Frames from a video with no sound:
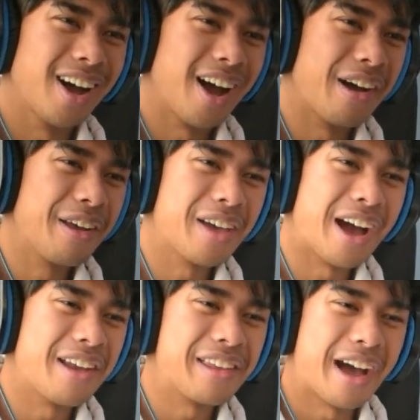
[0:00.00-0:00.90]

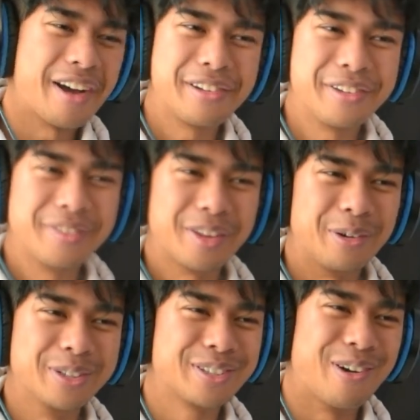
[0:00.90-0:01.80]
I don't even know
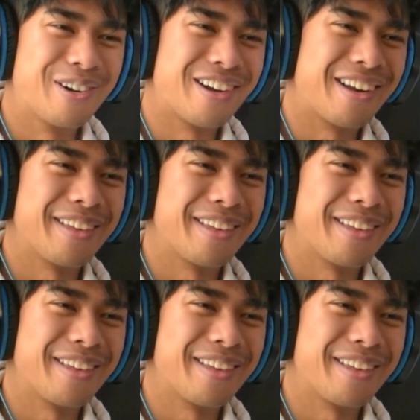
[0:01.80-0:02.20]
what's going on